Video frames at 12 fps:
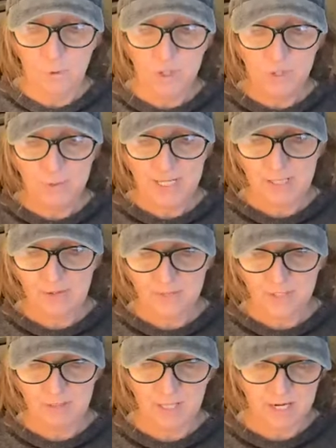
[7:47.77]
Will you heal
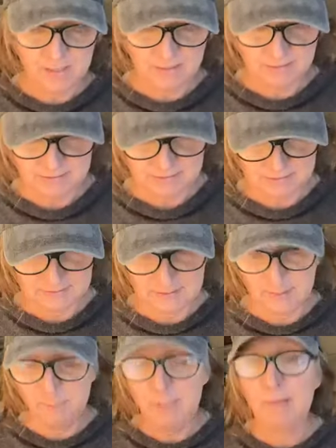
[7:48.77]
the lungs?
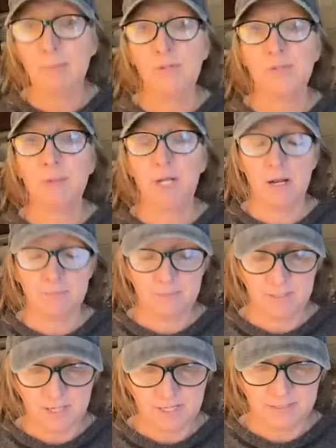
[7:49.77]
Some people's
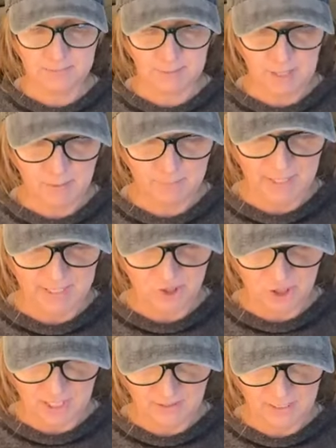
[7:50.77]
lungs become
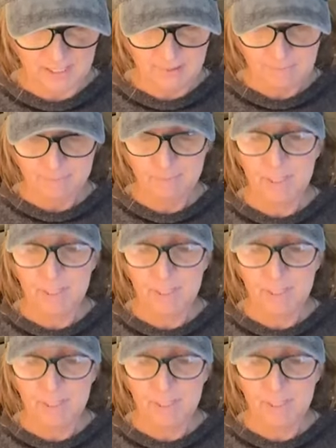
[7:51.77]
like jelly,